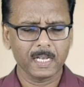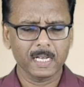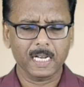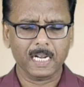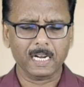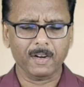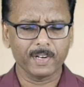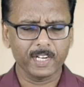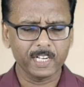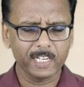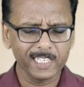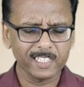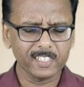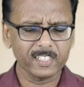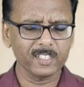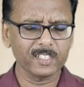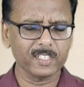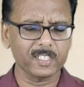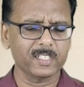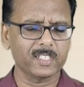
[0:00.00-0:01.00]
our
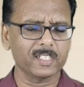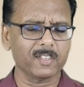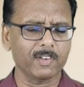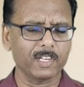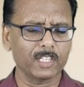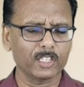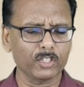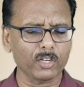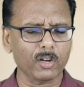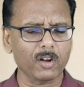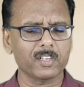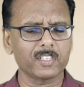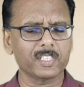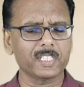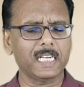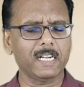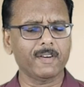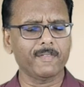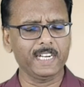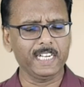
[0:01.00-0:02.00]
decisions, our thoughts and
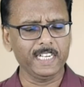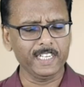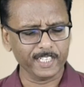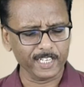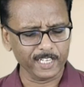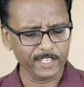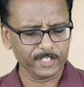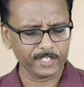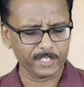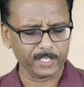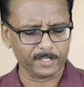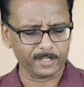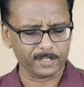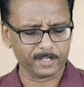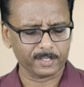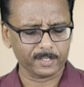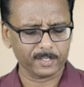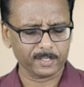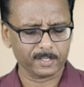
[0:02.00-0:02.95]
our intentions,